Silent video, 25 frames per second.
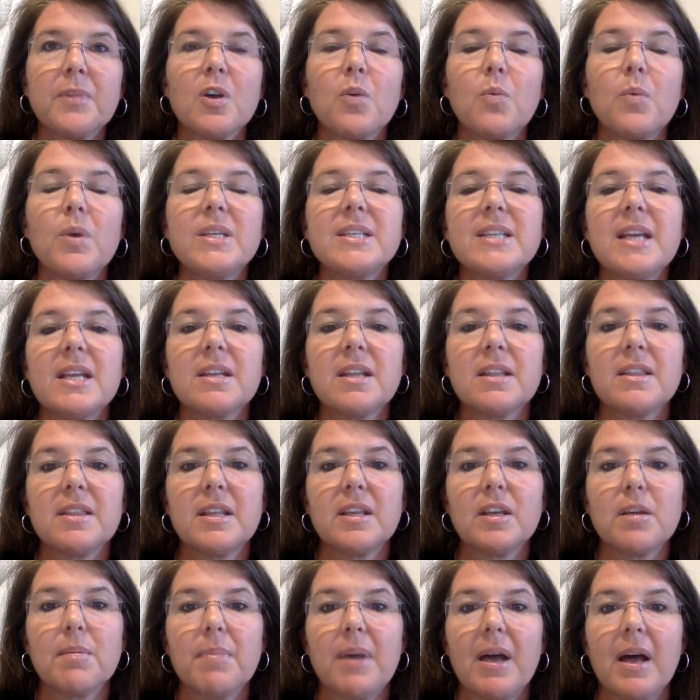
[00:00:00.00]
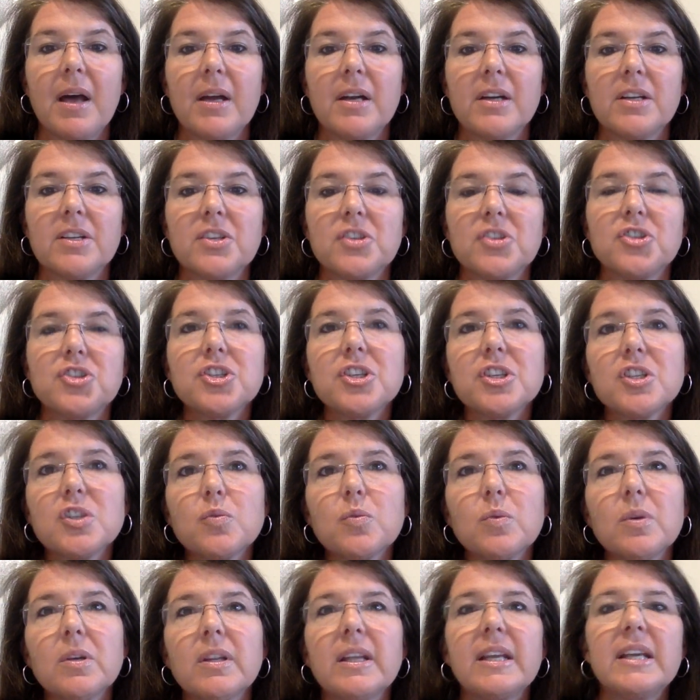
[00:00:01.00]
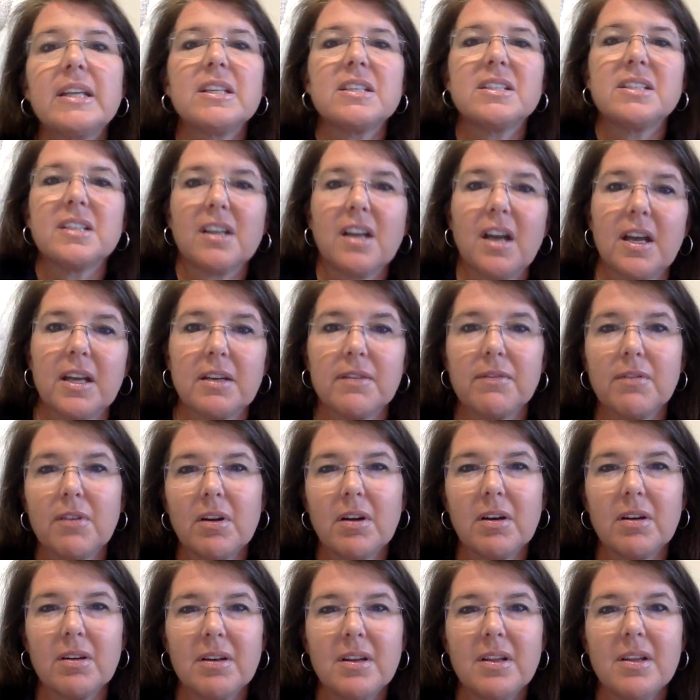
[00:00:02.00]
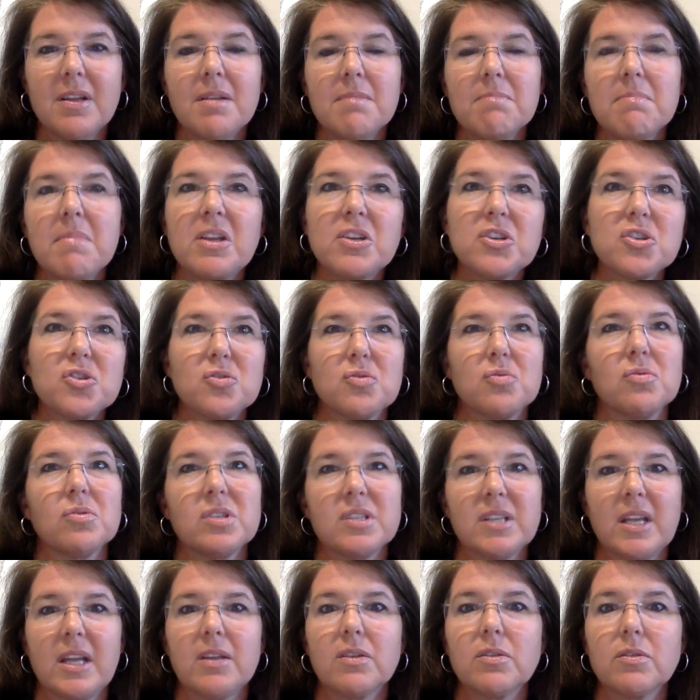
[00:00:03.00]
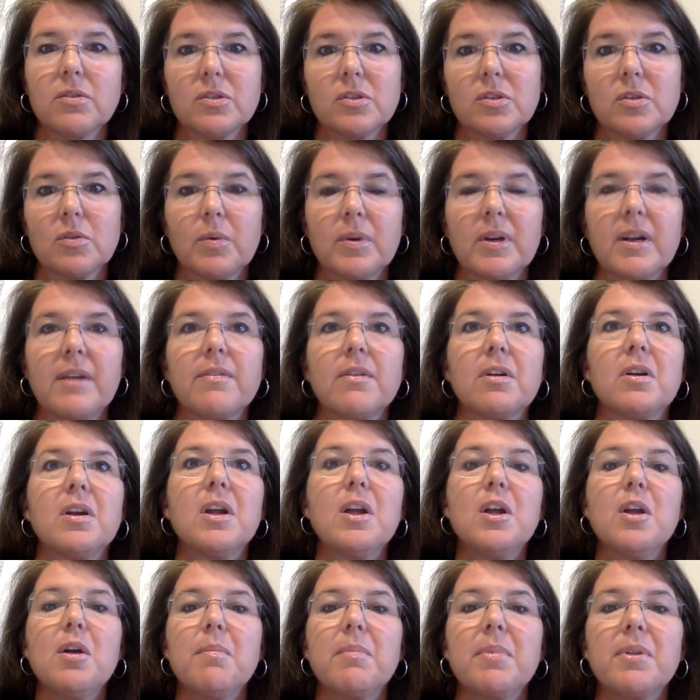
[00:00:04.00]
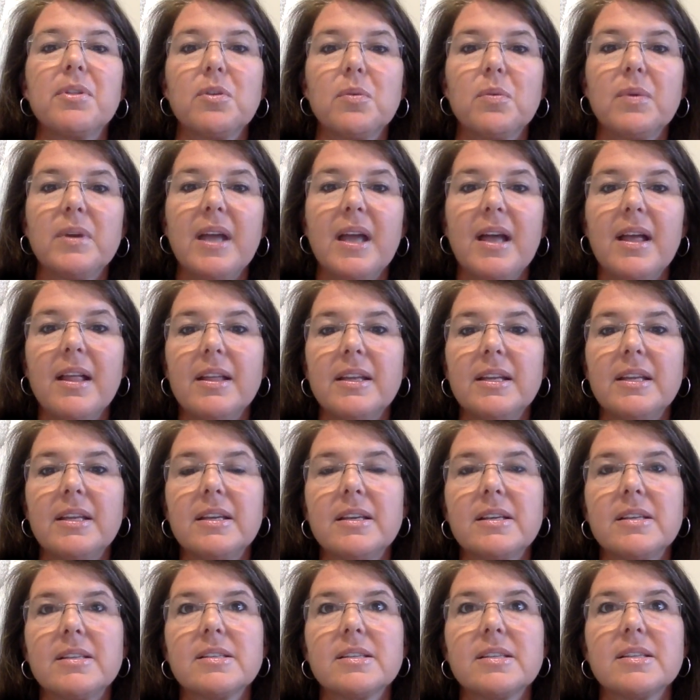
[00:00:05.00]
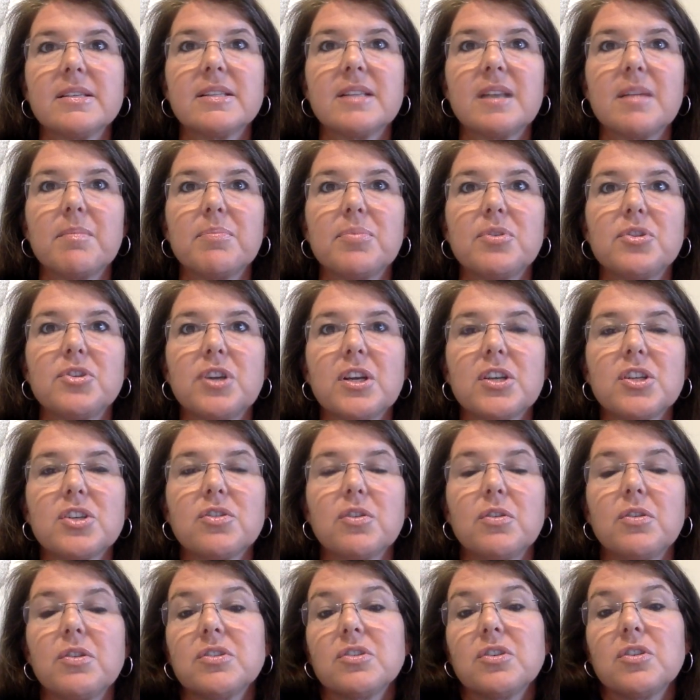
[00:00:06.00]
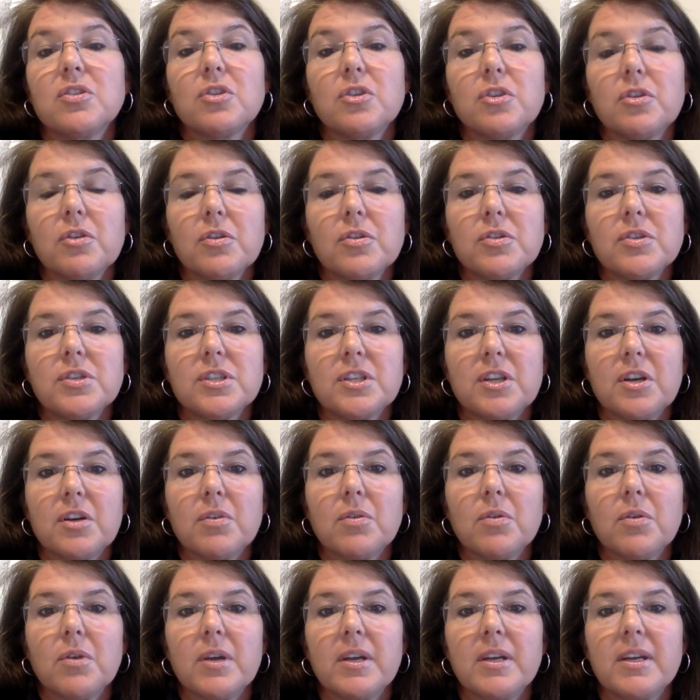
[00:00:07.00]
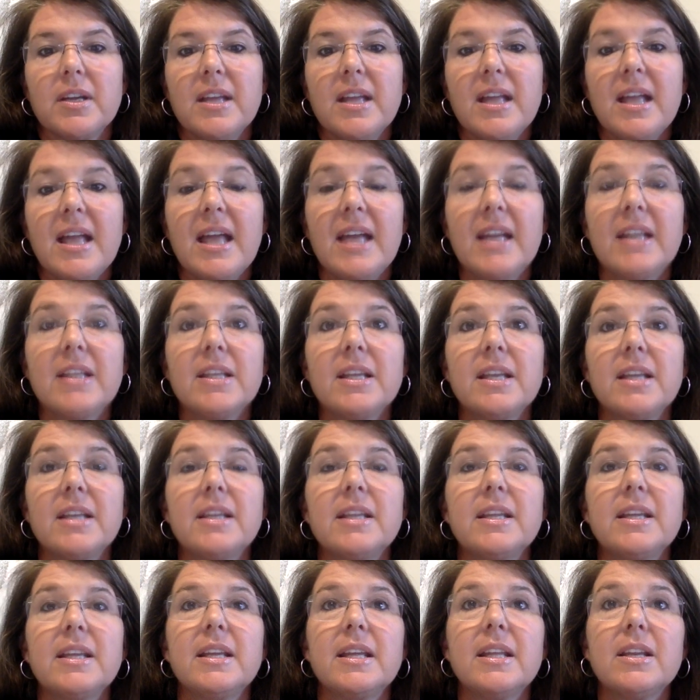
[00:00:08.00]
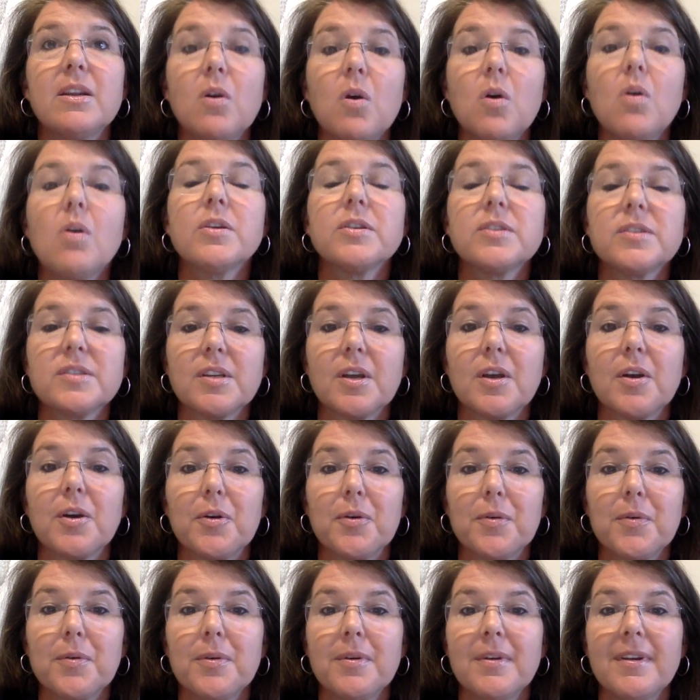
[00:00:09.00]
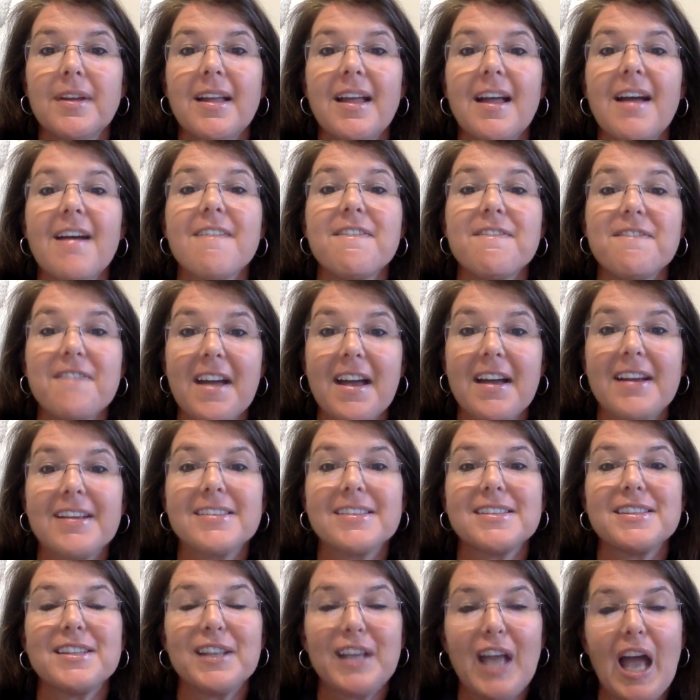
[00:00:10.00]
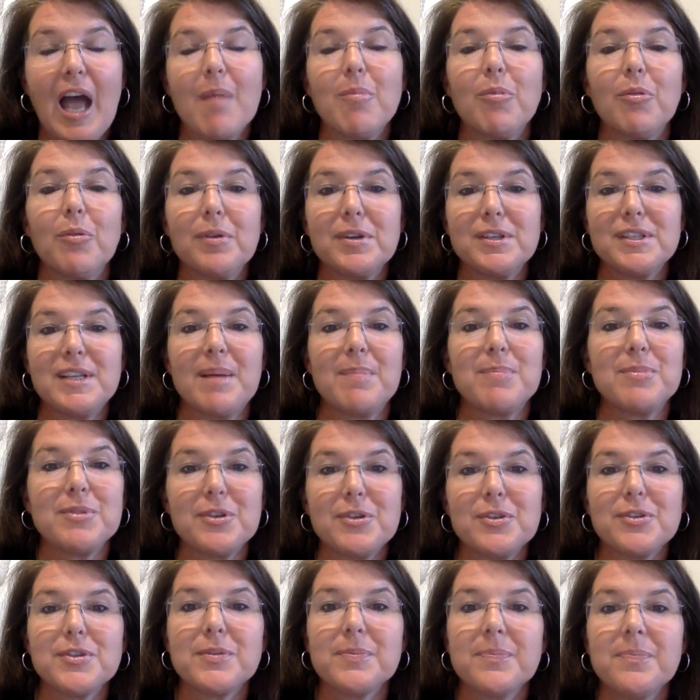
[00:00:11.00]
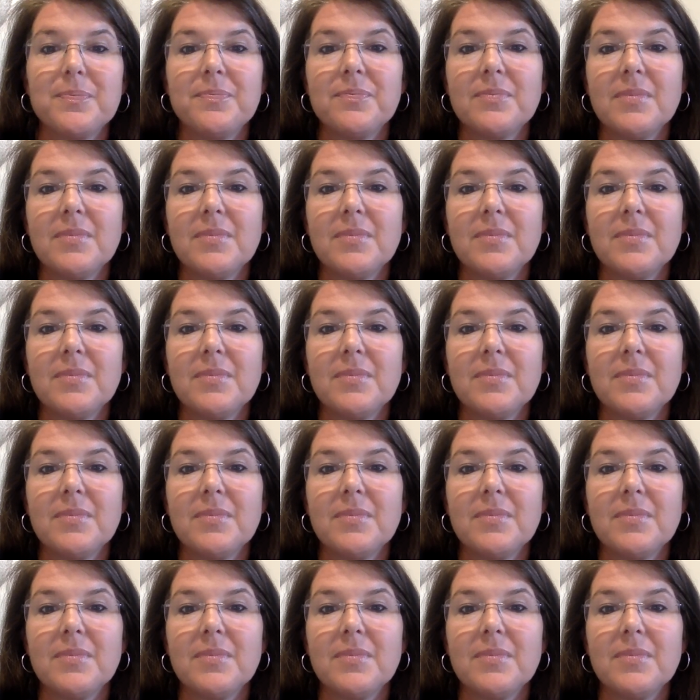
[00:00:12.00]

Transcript: We tend to think about it as just related to kind of our menstrual cycles or whatever. But the reality is that progesterone is a neurosteroid, and it also affects the GABA receptors.